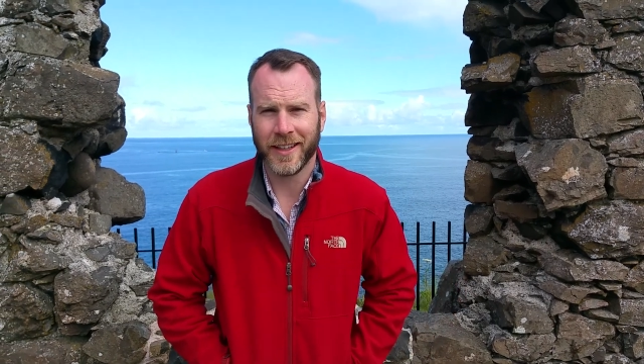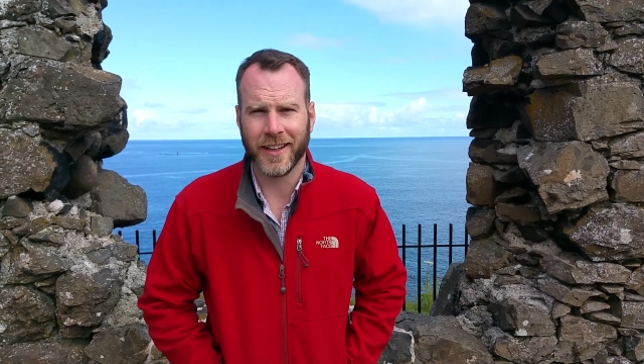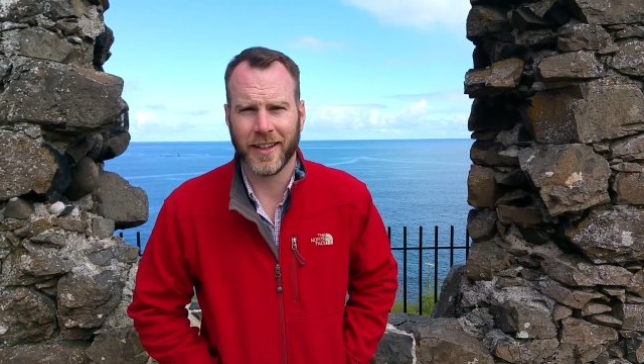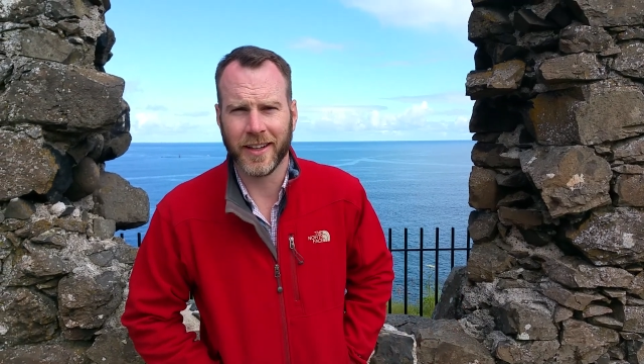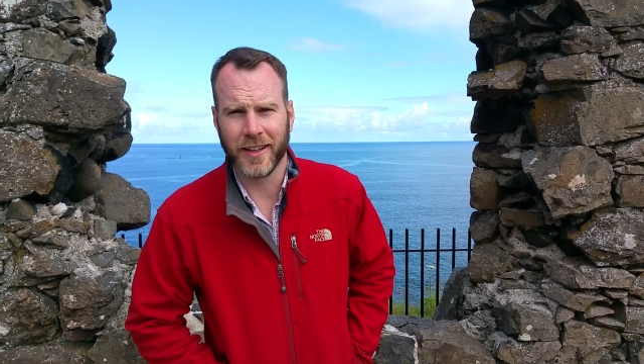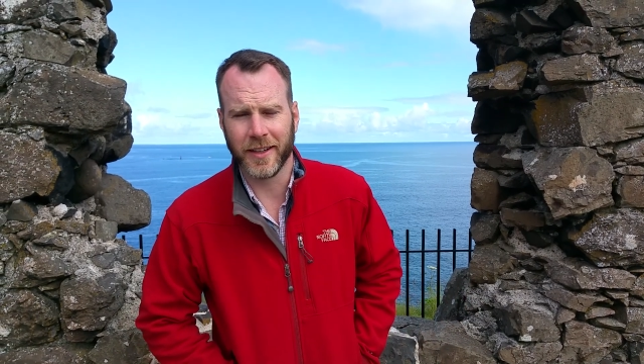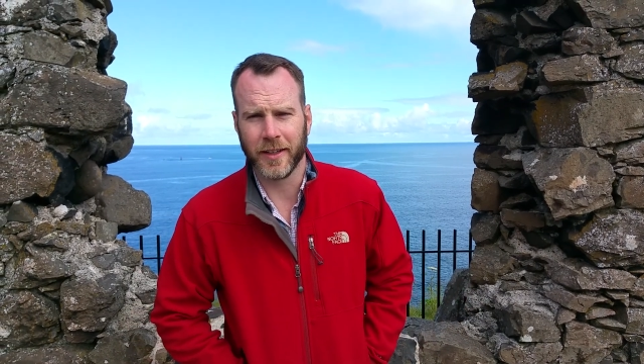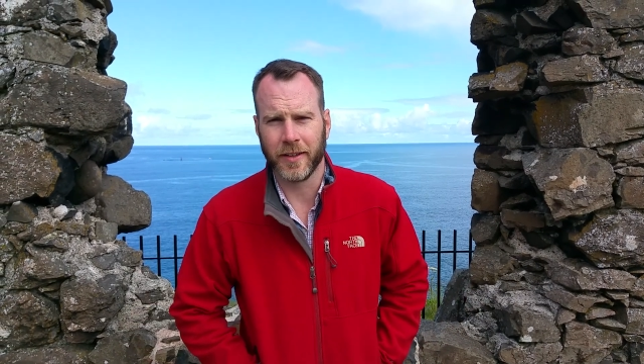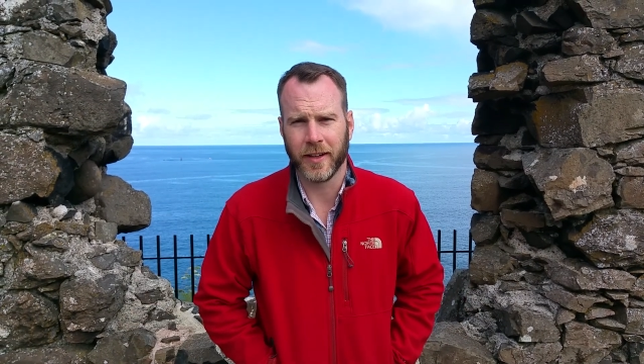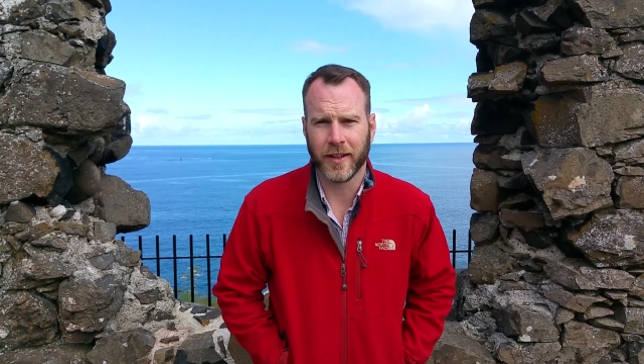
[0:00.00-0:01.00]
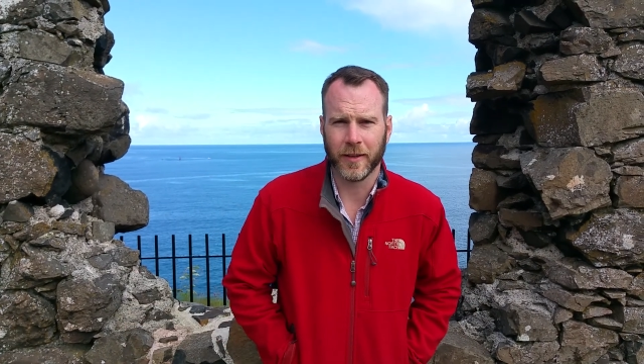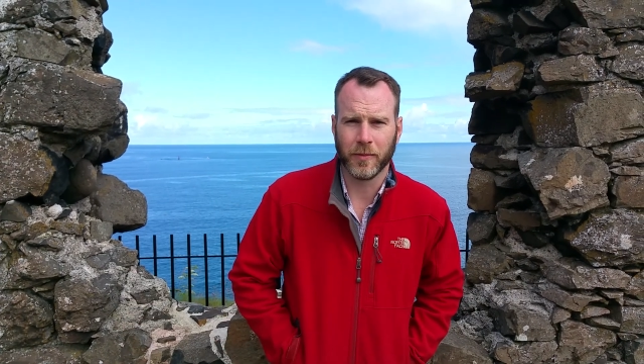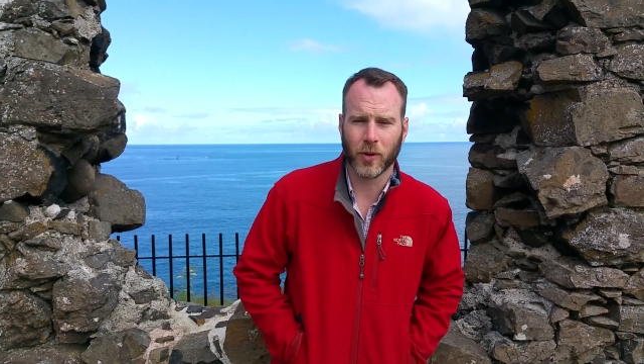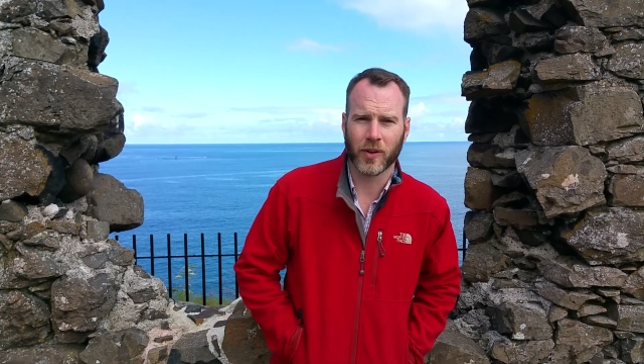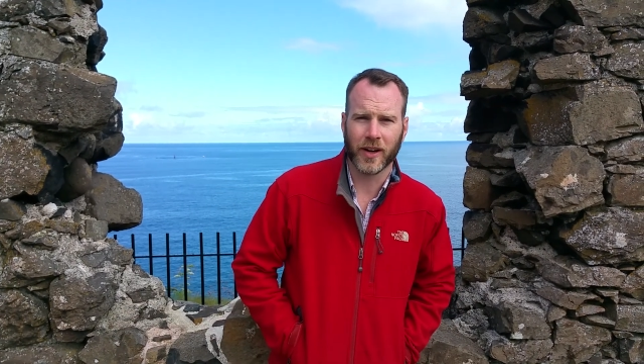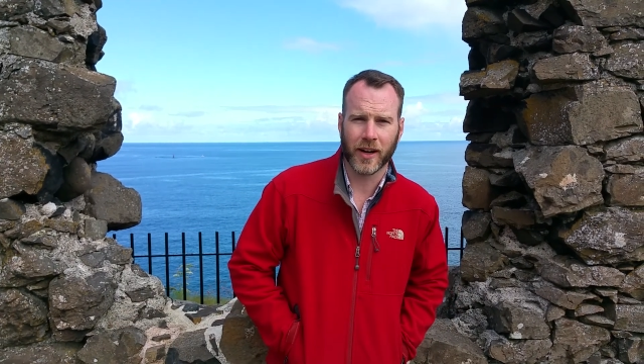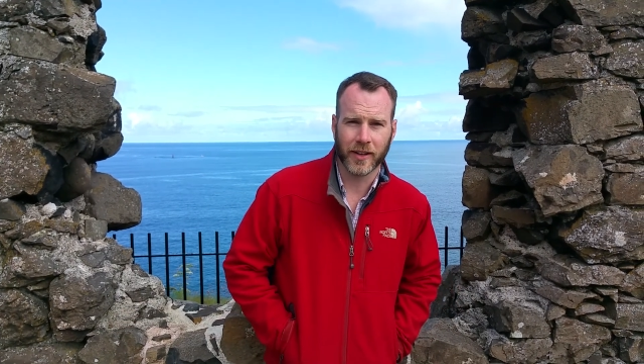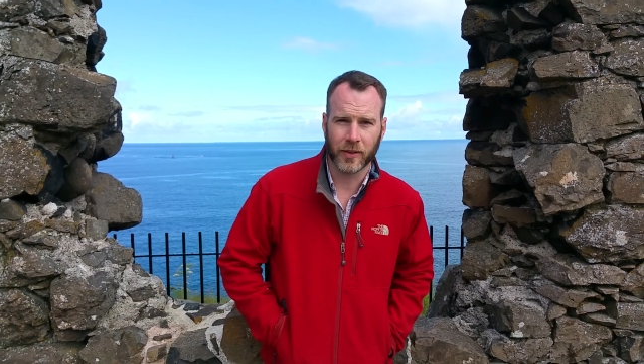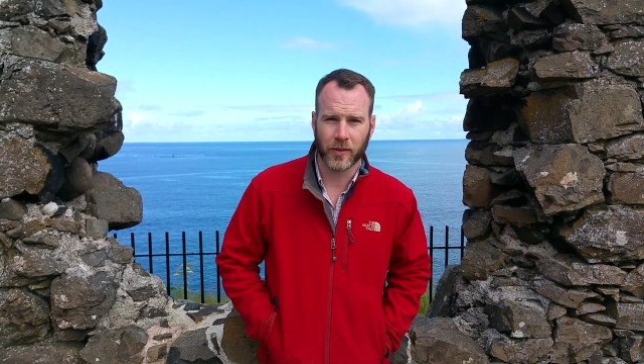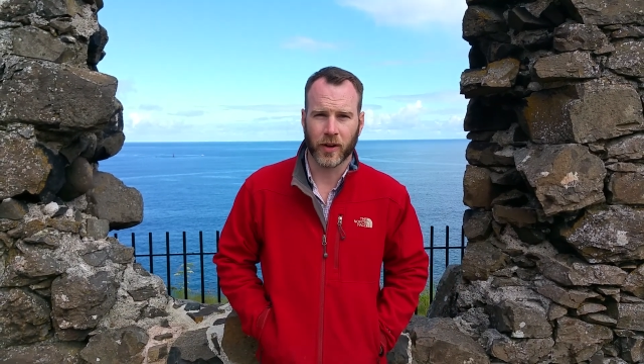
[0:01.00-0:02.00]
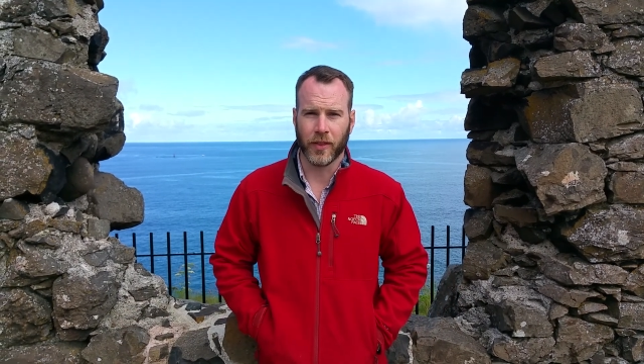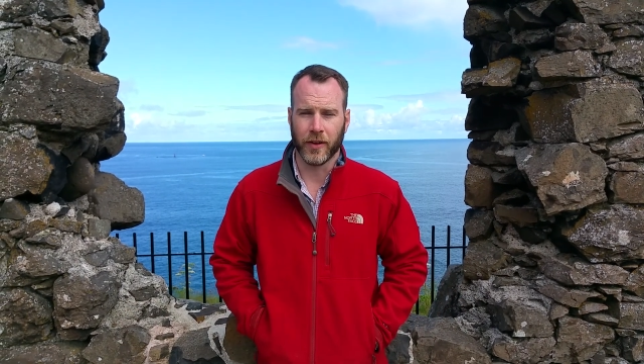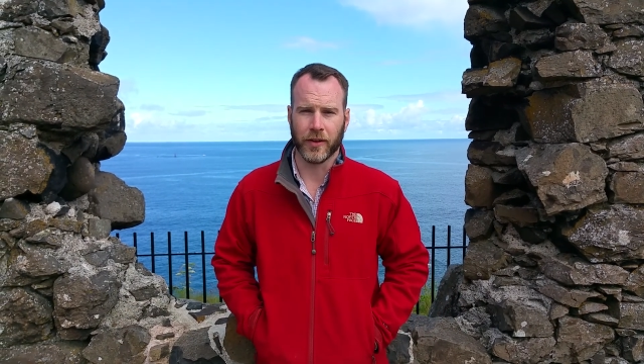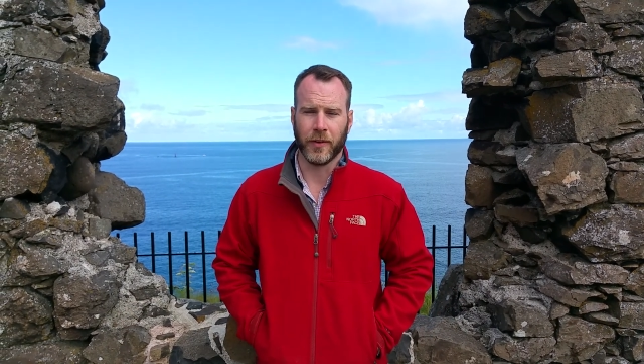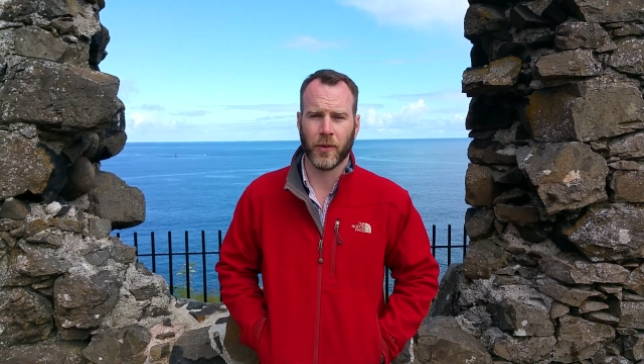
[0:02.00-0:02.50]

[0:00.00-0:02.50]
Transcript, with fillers: in uh, uh, Northern Ireland on the